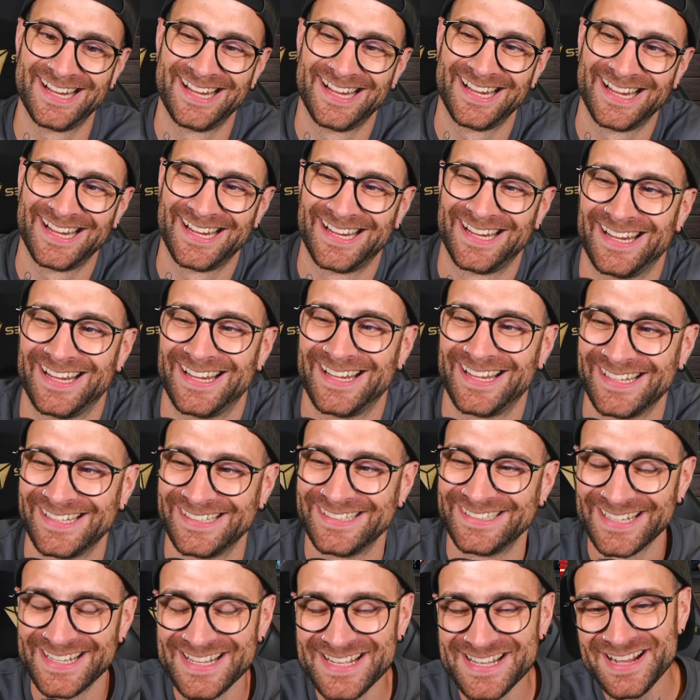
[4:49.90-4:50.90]

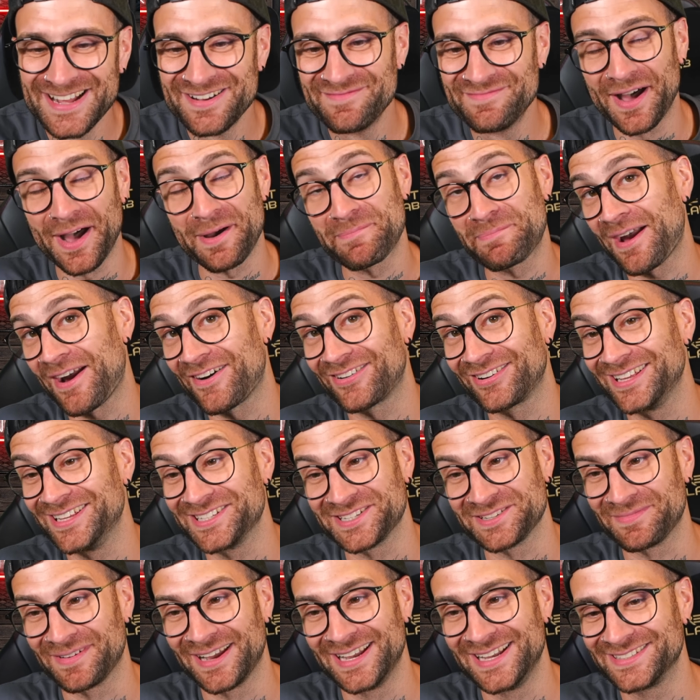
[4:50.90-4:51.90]
But apparently he's
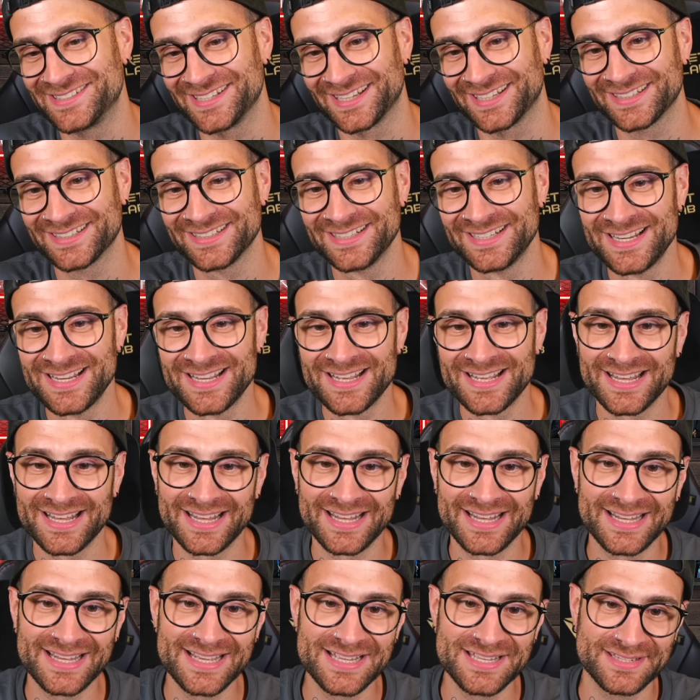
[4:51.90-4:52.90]
amazing.
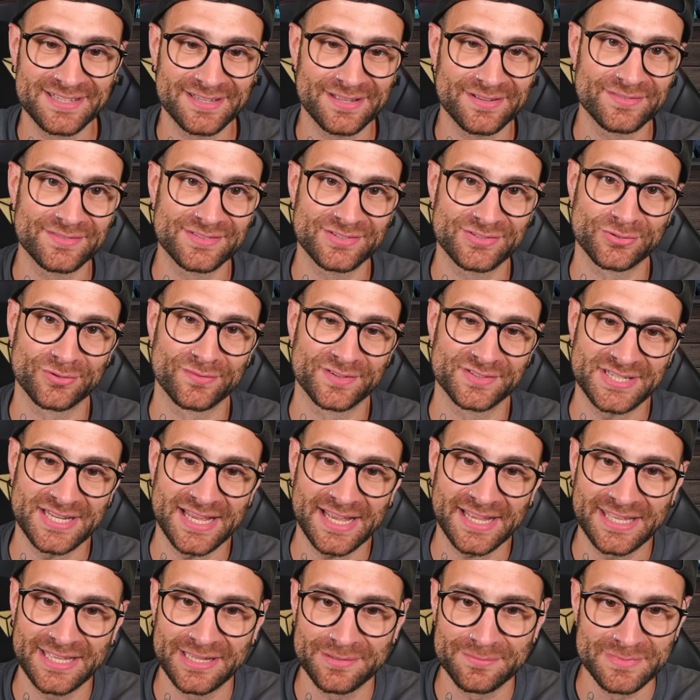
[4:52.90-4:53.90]
He's a sort of
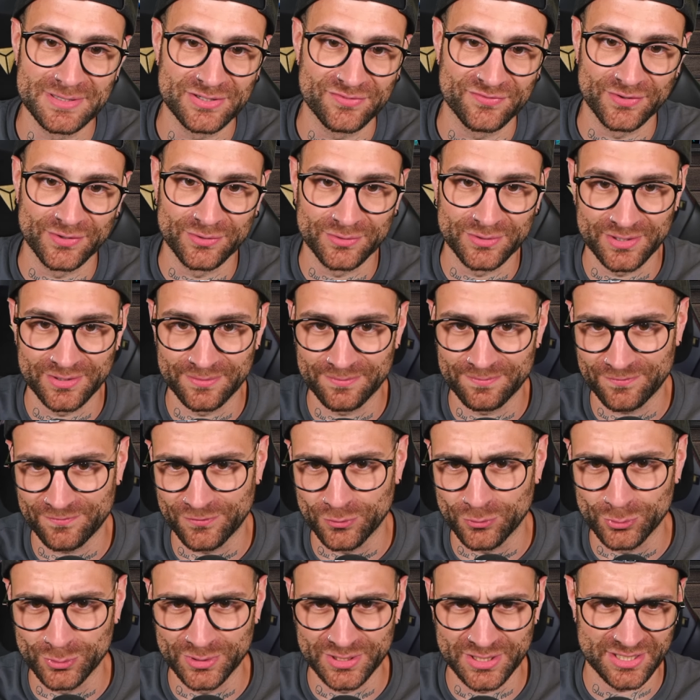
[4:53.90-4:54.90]
attacking midfielder,
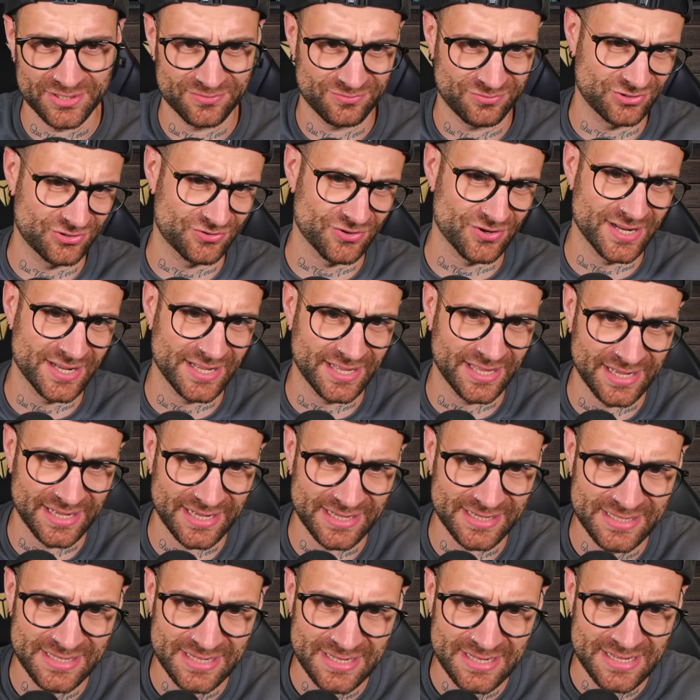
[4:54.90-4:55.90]
forwarder,
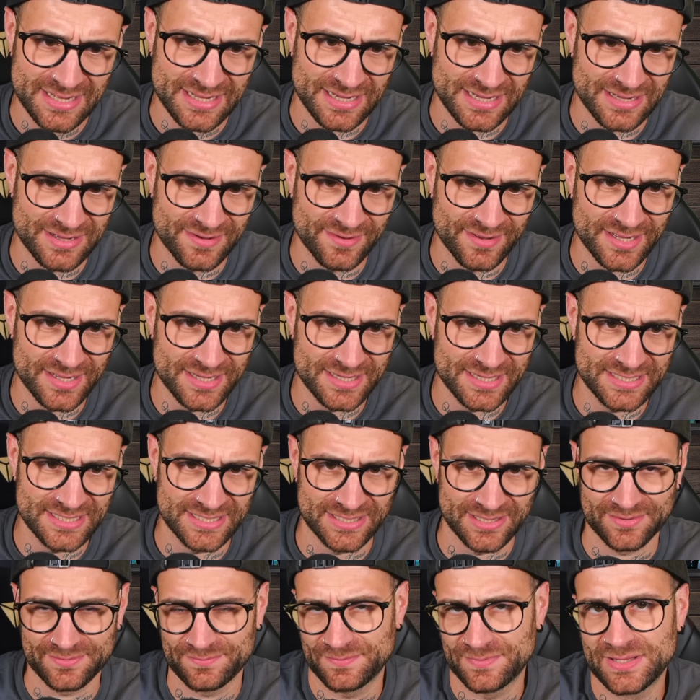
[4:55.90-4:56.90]
striker.
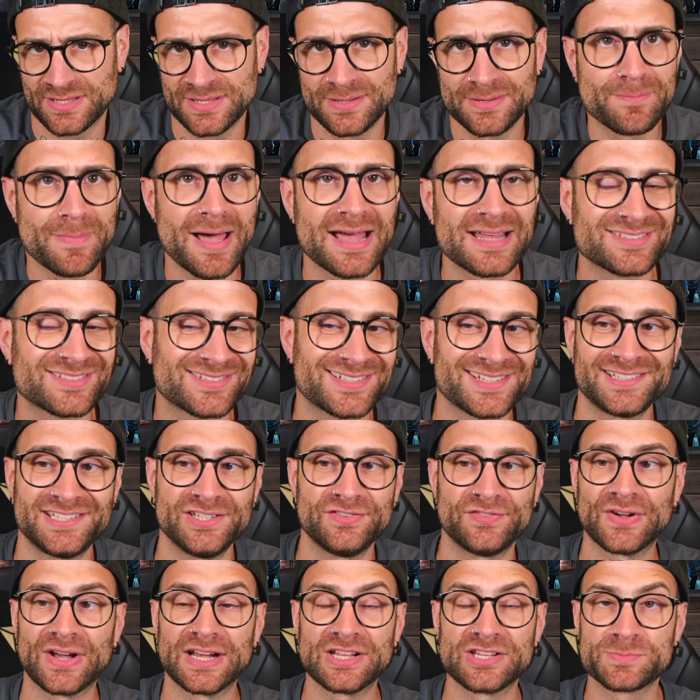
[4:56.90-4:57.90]
The Man City
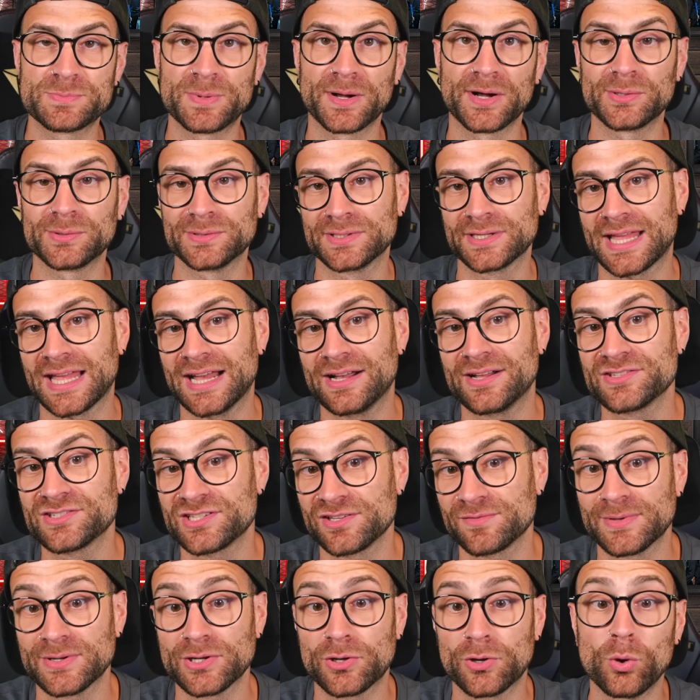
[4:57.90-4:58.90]
fans, by all accounts,
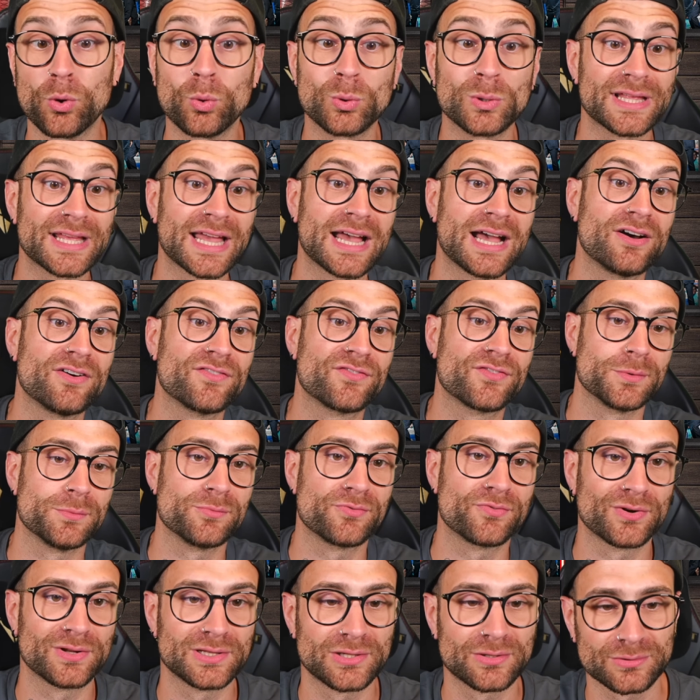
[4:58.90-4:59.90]
have been calling out for him
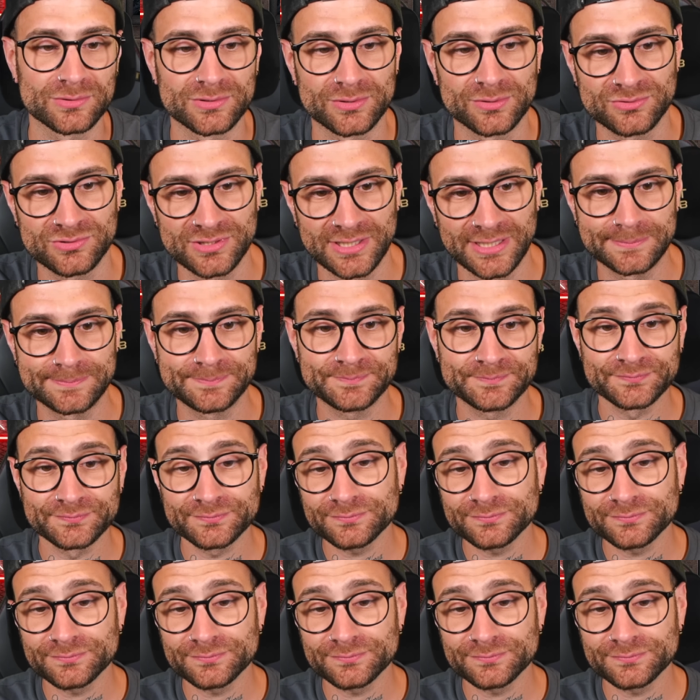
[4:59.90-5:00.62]
for a long, long time.